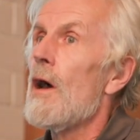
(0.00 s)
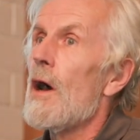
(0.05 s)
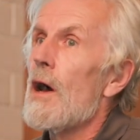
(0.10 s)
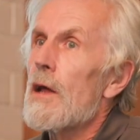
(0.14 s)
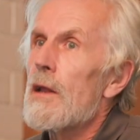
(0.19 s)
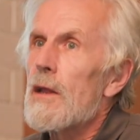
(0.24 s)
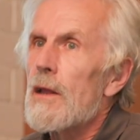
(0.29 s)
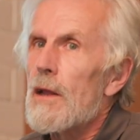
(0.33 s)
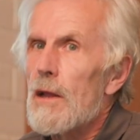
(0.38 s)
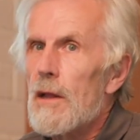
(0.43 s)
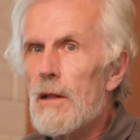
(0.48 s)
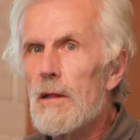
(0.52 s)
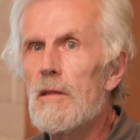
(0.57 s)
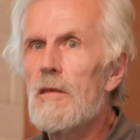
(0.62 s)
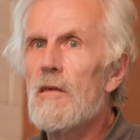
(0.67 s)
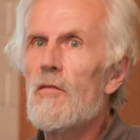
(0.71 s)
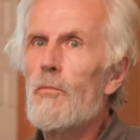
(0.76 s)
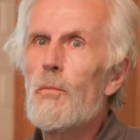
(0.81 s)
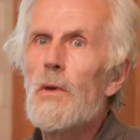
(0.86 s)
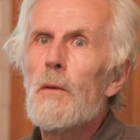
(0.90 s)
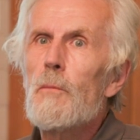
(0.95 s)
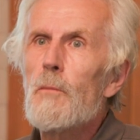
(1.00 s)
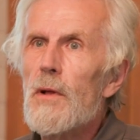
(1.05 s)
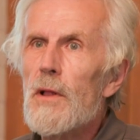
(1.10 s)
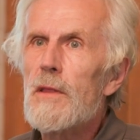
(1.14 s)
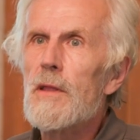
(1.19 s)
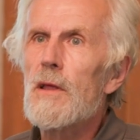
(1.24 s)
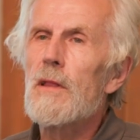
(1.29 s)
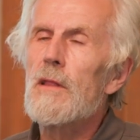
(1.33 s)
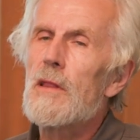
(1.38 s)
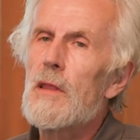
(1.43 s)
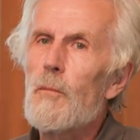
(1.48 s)
And these
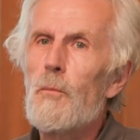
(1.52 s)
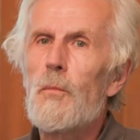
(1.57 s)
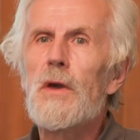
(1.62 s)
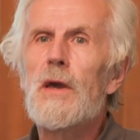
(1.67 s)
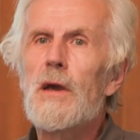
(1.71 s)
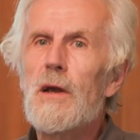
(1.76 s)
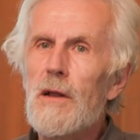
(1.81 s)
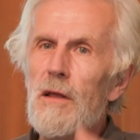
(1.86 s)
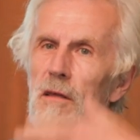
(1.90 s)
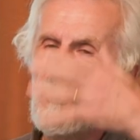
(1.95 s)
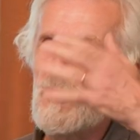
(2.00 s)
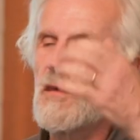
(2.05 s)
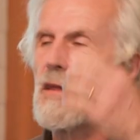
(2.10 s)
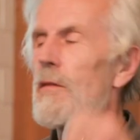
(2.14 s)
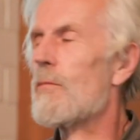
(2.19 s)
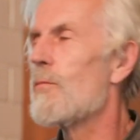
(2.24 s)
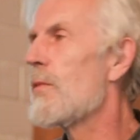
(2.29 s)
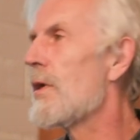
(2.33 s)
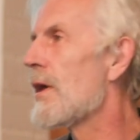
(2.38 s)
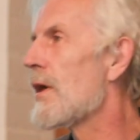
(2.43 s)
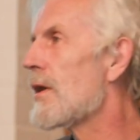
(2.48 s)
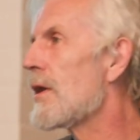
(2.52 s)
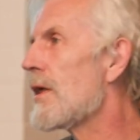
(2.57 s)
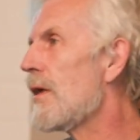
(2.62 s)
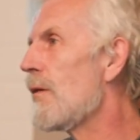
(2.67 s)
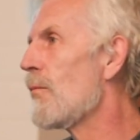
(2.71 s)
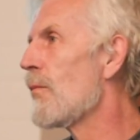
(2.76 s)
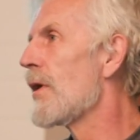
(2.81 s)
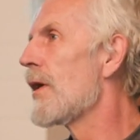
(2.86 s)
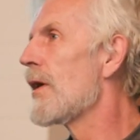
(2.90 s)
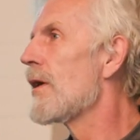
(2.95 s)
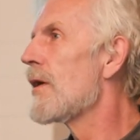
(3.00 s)
people then typically send me an
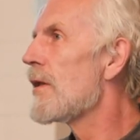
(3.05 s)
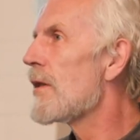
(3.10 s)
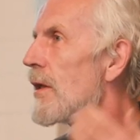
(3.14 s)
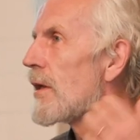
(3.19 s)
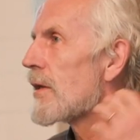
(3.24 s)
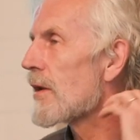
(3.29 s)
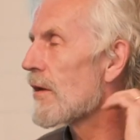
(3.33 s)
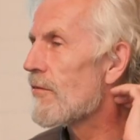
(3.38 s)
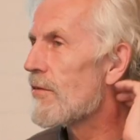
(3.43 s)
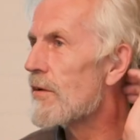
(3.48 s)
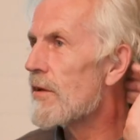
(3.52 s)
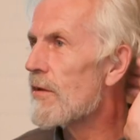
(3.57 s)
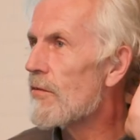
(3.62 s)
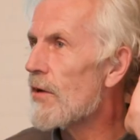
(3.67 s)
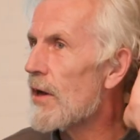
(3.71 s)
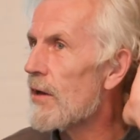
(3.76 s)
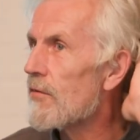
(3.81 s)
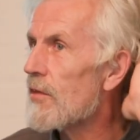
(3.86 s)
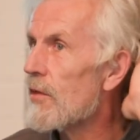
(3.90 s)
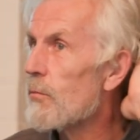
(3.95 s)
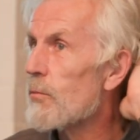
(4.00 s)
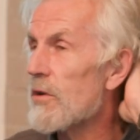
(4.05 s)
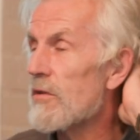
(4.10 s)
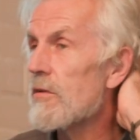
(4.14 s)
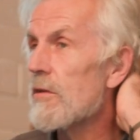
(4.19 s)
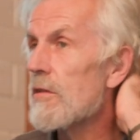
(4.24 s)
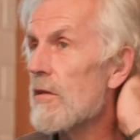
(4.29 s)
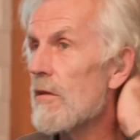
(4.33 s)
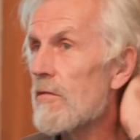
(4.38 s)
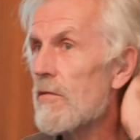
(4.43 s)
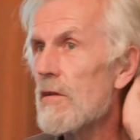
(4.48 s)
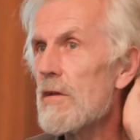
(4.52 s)
email, and if, if, I have the
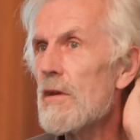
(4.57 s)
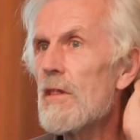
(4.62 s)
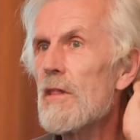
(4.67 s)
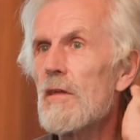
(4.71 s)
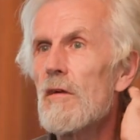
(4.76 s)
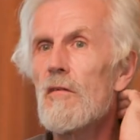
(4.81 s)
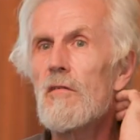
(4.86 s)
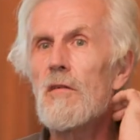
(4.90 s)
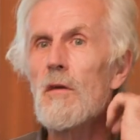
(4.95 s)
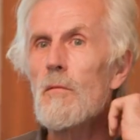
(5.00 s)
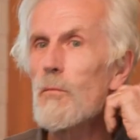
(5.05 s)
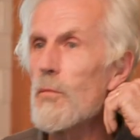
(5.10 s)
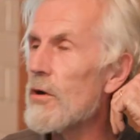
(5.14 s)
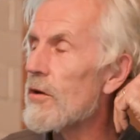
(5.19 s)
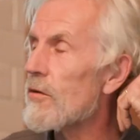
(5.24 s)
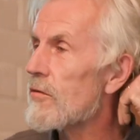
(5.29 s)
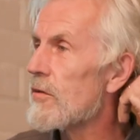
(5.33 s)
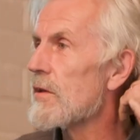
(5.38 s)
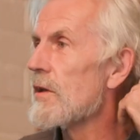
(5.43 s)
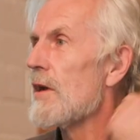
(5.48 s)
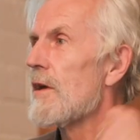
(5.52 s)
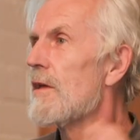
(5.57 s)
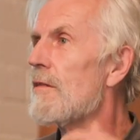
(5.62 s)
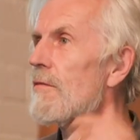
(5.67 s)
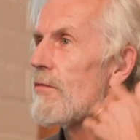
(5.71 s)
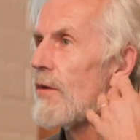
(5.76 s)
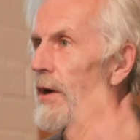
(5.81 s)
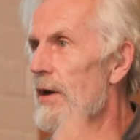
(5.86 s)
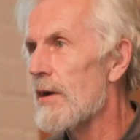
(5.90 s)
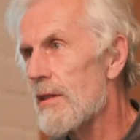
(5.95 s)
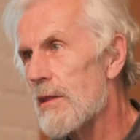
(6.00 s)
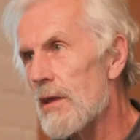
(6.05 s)
impression that's an interesting person, I
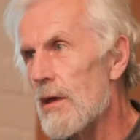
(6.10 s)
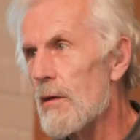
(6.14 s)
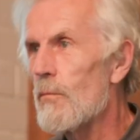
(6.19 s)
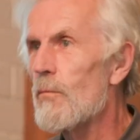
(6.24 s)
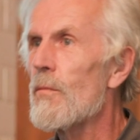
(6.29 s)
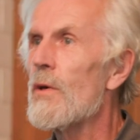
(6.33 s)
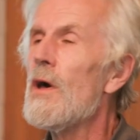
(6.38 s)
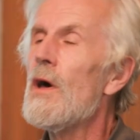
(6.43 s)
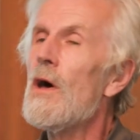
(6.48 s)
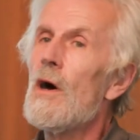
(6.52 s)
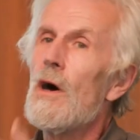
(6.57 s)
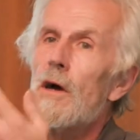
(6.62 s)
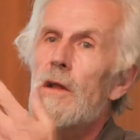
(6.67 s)
invite them,